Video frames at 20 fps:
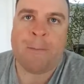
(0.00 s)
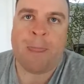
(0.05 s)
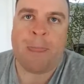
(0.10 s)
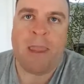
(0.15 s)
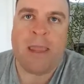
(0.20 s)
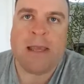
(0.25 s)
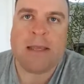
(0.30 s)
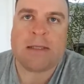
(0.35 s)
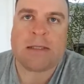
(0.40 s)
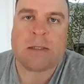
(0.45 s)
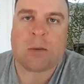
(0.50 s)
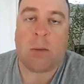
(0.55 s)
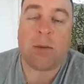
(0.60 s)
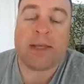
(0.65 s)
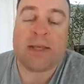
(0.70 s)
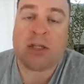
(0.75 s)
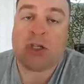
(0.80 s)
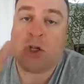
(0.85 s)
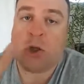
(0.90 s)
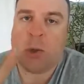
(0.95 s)
is, well,
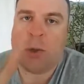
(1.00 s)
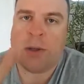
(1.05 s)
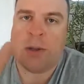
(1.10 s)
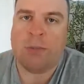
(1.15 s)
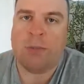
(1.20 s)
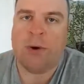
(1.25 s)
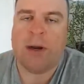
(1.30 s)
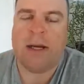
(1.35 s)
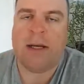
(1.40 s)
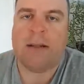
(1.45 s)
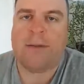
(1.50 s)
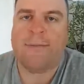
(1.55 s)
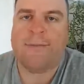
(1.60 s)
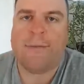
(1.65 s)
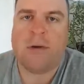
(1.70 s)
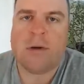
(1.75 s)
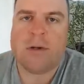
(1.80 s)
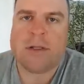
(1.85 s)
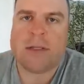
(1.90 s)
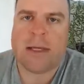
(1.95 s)
there's two of them really. The
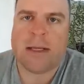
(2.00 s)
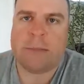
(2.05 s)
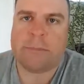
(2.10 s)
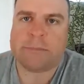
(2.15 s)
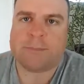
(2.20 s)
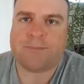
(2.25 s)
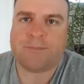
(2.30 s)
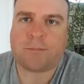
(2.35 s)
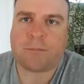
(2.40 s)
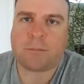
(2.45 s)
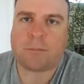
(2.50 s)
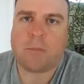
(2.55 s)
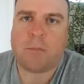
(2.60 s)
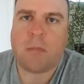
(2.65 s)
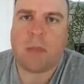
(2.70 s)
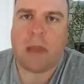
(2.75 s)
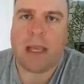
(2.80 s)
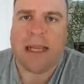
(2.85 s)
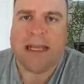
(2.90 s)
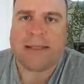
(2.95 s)
first thing
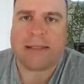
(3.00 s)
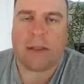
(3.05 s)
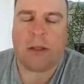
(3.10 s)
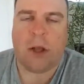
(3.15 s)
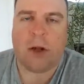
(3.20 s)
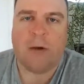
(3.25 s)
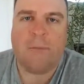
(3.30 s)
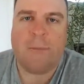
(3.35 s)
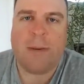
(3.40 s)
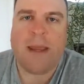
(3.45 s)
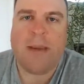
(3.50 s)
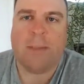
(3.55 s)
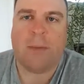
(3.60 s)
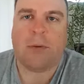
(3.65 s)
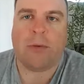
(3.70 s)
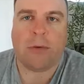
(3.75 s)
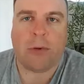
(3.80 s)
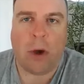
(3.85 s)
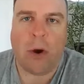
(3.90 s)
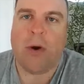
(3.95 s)
is a lot of
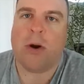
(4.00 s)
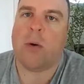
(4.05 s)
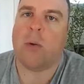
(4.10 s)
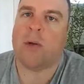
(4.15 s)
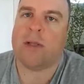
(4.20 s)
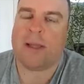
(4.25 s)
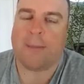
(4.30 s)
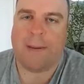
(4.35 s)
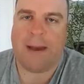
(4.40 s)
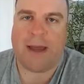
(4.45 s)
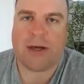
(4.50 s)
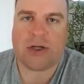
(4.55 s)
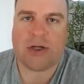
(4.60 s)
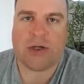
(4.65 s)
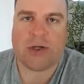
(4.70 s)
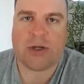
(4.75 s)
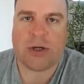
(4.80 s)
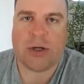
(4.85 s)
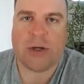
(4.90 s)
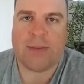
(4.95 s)
people don't know what their
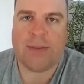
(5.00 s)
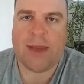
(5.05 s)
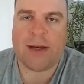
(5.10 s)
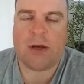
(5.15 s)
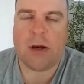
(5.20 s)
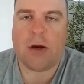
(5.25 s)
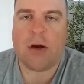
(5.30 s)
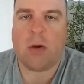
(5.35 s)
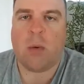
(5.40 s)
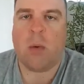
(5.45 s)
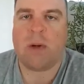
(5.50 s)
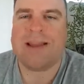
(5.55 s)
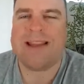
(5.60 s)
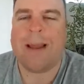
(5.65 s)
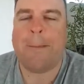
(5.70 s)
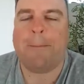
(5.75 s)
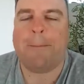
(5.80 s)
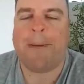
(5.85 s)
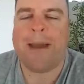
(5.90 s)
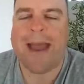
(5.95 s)
passions are. They don't know what
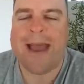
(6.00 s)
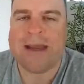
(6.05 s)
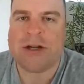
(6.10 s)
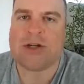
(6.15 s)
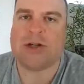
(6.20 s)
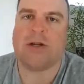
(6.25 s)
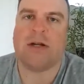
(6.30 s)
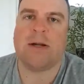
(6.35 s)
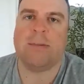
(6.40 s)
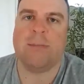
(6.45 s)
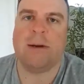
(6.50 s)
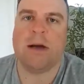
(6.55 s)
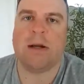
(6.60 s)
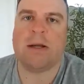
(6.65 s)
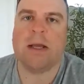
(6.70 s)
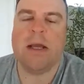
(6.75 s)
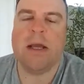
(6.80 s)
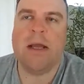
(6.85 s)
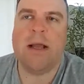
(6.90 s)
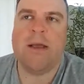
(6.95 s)
they're passionate about.
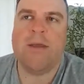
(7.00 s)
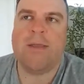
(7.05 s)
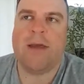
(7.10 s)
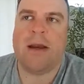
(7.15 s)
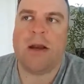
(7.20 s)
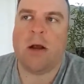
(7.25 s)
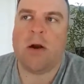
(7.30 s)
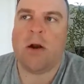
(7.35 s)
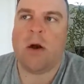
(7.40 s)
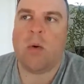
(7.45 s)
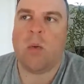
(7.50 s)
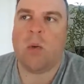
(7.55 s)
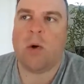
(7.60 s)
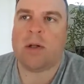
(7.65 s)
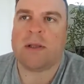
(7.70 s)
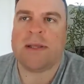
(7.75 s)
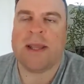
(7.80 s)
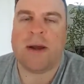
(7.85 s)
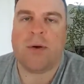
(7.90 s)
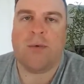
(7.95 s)
They don't know
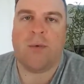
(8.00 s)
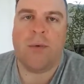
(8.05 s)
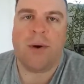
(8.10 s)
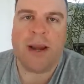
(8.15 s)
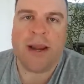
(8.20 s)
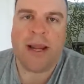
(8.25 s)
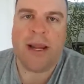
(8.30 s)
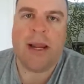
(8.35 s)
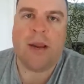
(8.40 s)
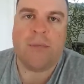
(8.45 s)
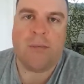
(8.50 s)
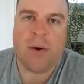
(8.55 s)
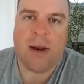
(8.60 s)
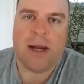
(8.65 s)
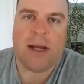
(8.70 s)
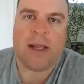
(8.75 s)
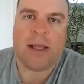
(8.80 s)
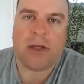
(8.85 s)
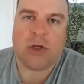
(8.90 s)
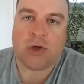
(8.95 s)
what they really,
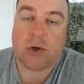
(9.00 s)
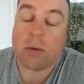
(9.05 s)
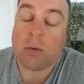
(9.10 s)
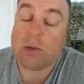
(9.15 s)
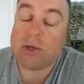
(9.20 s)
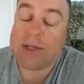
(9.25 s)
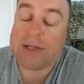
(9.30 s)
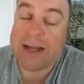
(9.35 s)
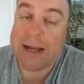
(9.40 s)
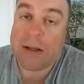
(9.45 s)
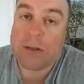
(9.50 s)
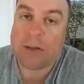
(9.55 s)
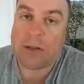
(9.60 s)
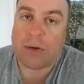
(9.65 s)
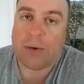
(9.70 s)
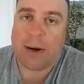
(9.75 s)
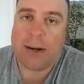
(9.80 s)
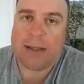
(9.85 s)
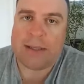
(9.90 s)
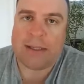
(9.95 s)
really enjoy, which sounds
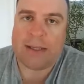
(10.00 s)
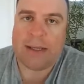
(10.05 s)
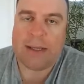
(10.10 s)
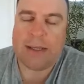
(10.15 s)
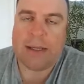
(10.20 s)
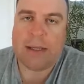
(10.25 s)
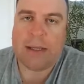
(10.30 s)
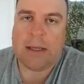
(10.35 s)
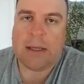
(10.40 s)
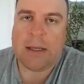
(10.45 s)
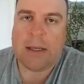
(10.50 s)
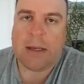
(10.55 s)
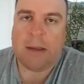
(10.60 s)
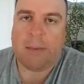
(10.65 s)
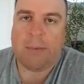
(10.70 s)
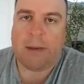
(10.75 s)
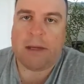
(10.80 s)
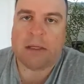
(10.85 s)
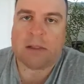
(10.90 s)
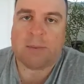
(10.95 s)
crazy
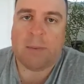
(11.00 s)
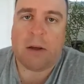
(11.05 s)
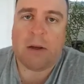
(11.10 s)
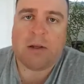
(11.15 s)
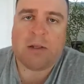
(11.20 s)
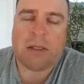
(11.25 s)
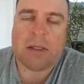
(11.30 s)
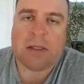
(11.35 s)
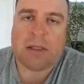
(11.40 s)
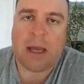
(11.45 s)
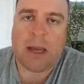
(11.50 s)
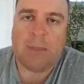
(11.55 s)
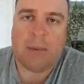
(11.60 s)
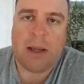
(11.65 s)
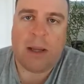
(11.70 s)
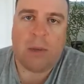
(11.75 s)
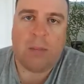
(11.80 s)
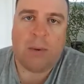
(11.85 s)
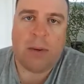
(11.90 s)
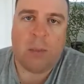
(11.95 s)
because most of the time
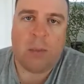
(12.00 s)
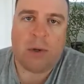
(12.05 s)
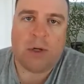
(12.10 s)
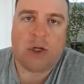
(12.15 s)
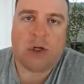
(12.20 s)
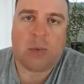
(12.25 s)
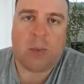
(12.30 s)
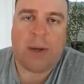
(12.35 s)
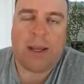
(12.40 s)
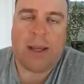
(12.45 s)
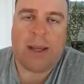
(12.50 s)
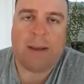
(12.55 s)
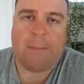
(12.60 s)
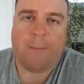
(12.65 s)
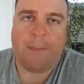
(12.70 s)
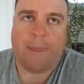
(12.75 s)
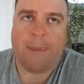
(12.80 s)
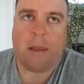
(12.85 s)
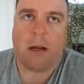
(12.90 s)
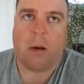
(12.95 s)
we wish we
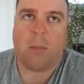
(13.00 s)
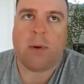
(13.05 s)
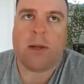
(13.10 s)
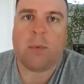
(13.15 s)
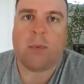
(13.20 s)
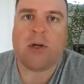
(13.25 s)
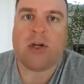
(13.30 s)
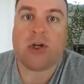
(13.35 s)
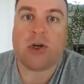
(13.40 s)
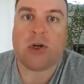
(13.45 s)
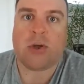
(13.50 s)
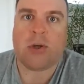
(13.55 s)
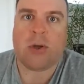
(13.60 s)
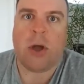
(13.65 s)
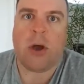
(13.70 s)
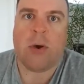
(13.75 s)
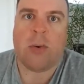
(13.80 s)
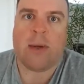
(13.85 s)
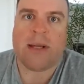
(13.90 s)
should know